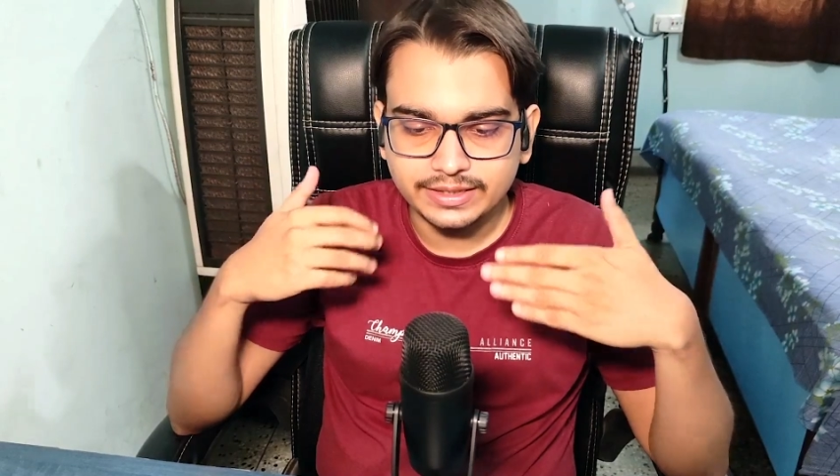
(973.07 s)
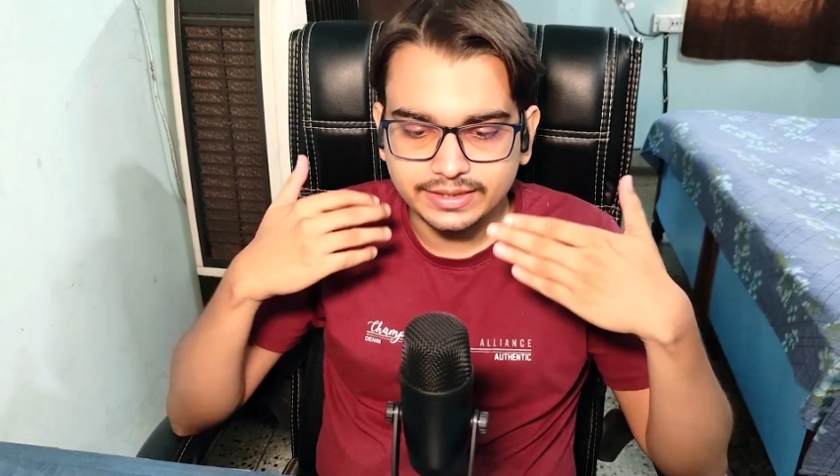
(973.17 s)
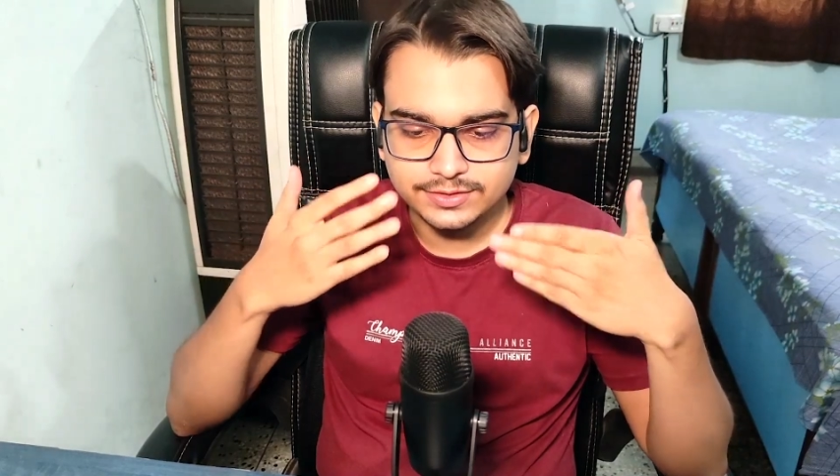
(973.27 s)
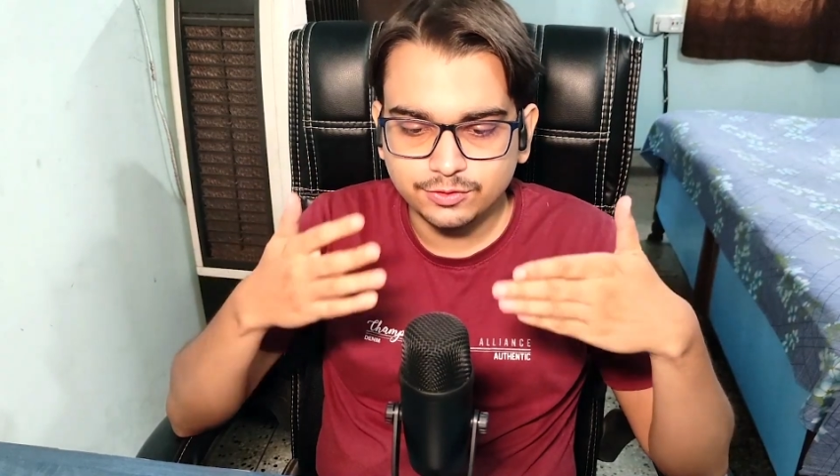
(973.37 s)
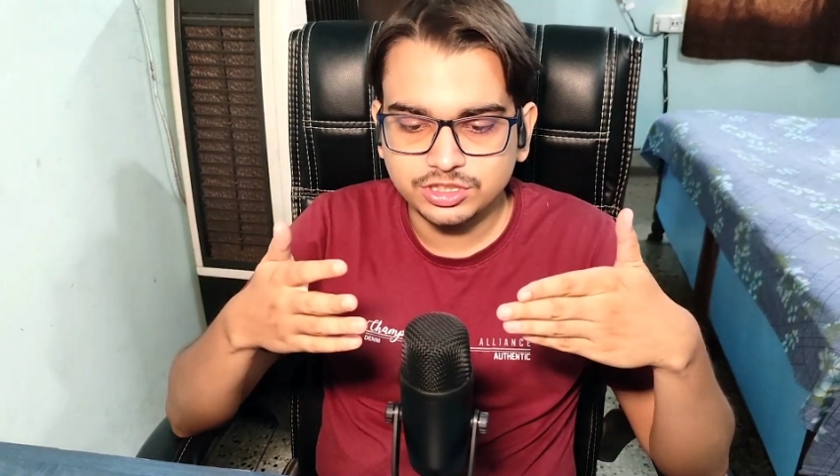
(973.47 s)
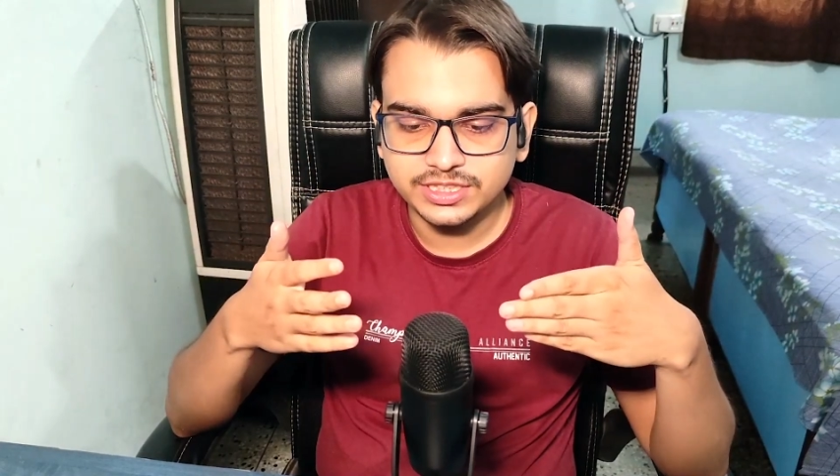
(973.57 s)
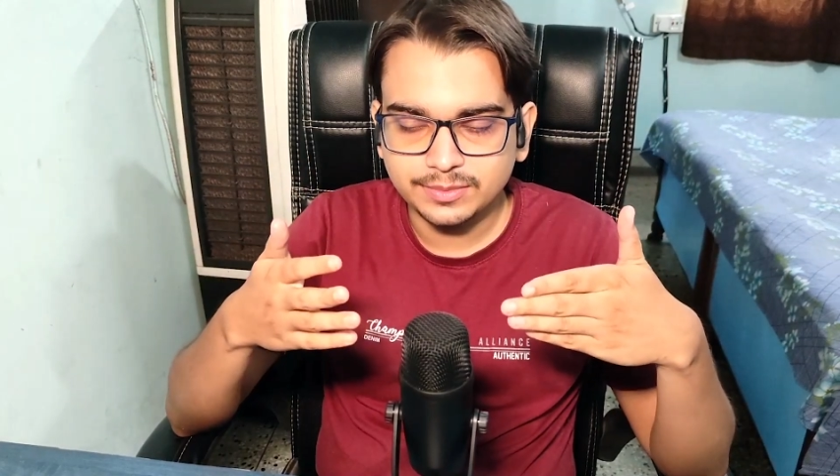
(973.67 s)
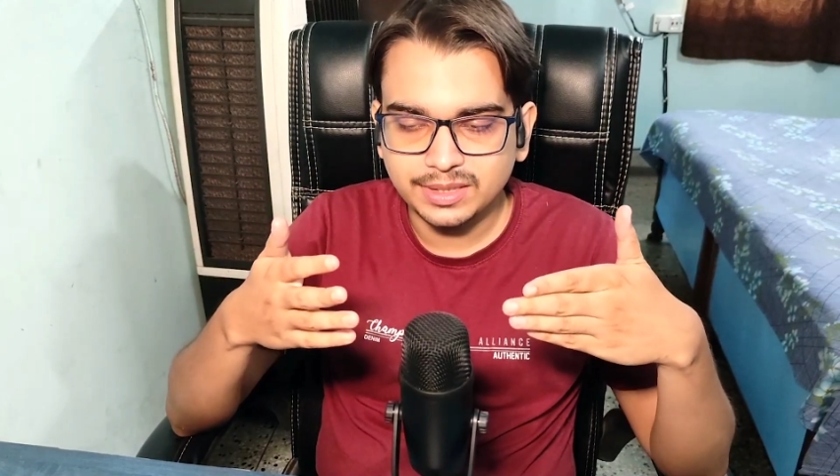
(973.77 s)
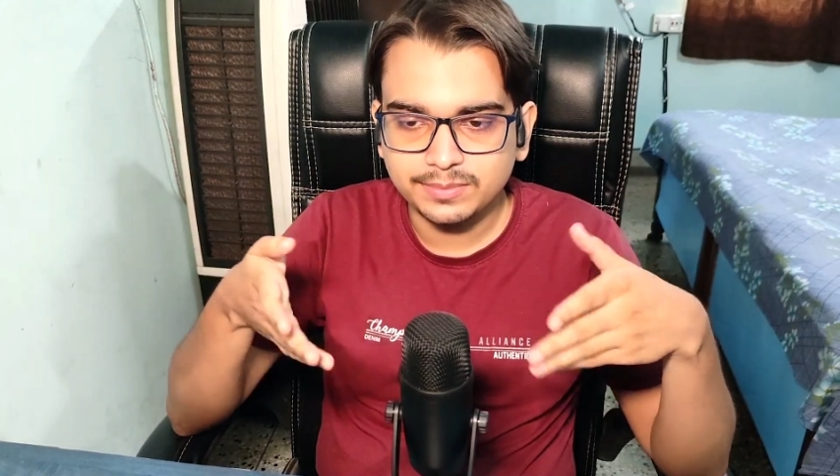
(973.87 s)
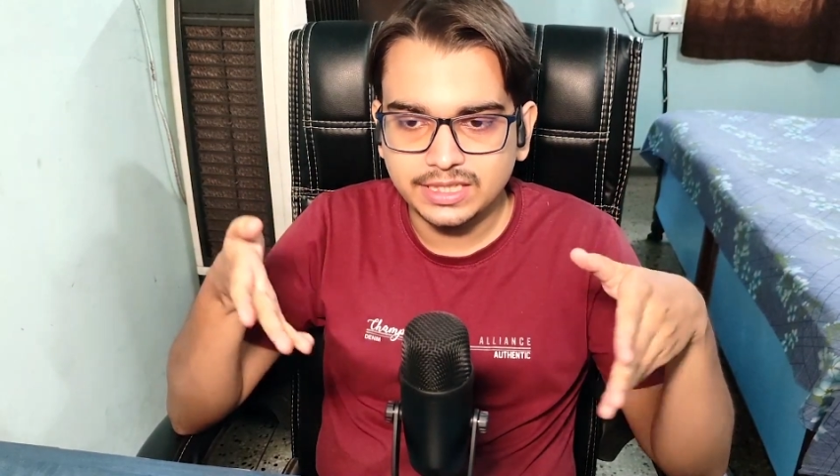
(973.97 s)
this voice and
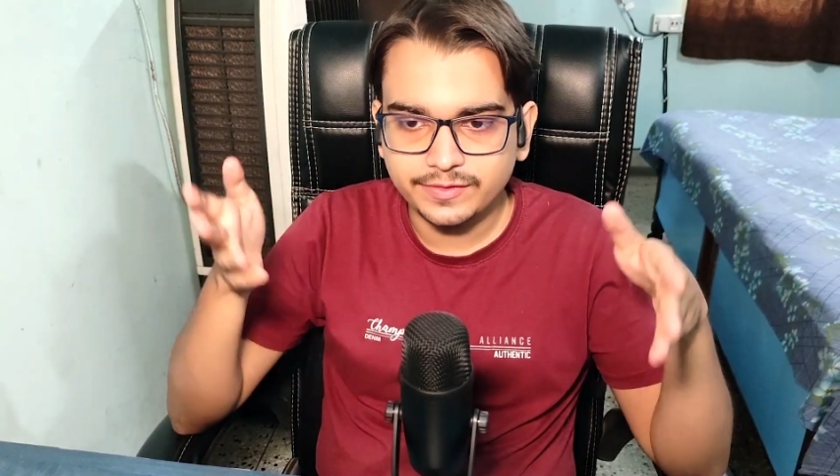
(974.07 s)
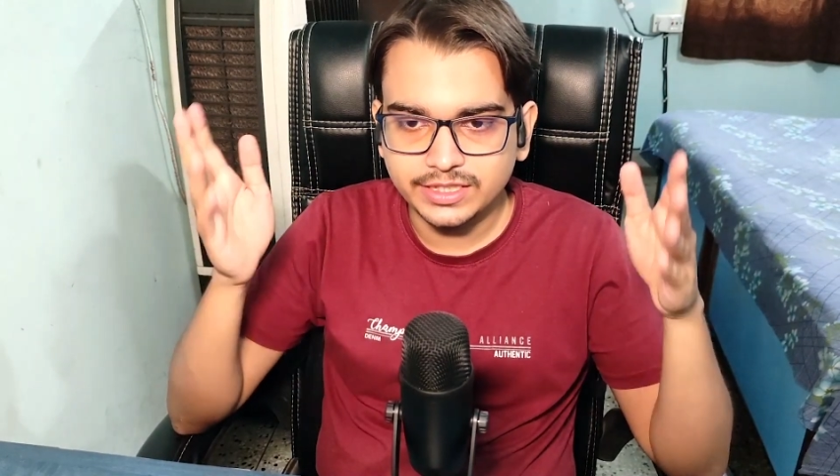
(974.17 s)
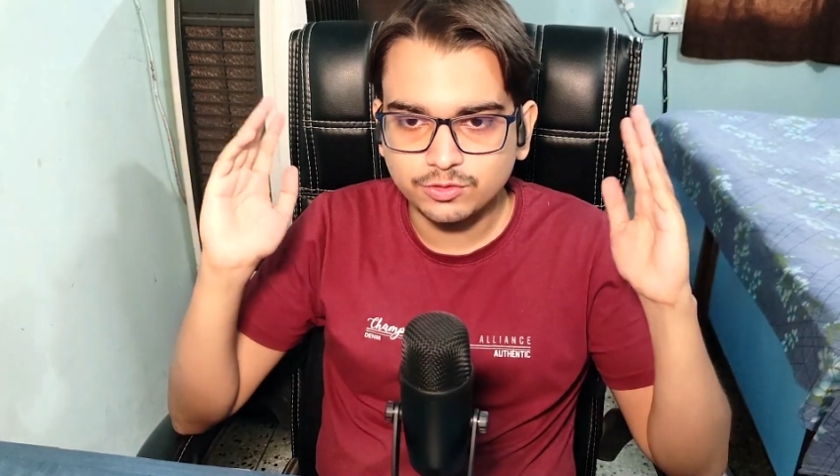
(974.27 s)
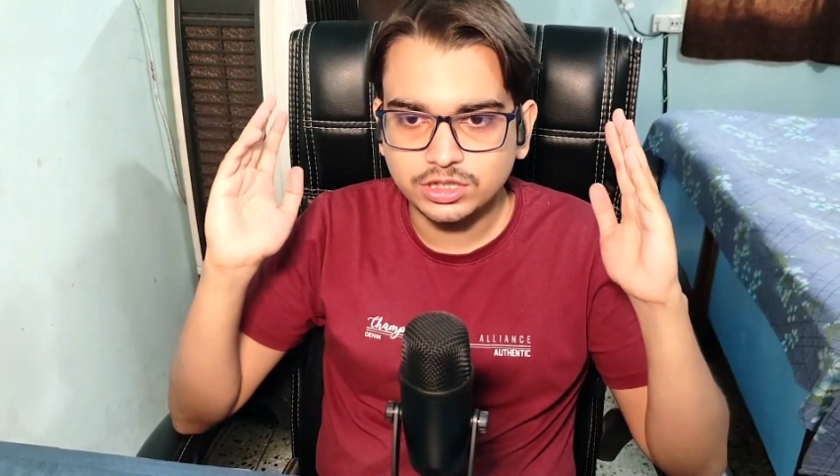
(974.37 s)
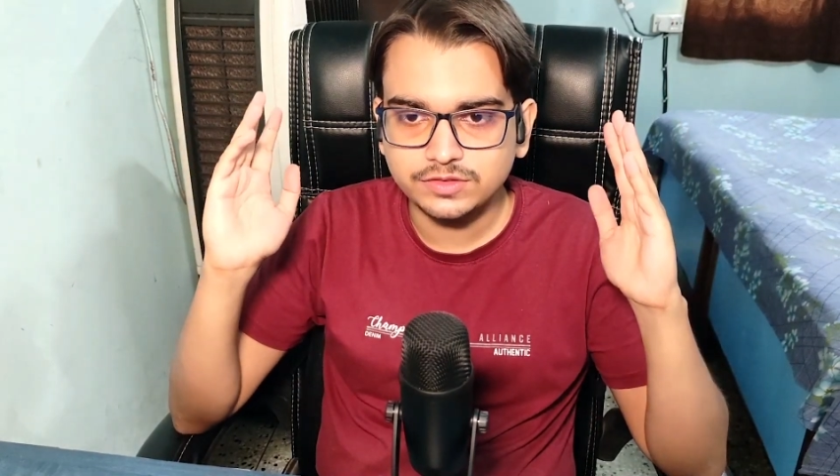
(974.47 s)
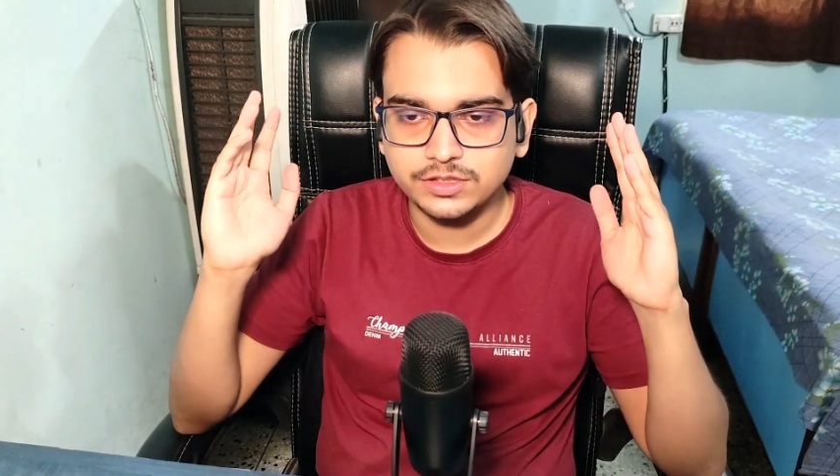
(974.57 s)
my previous voice,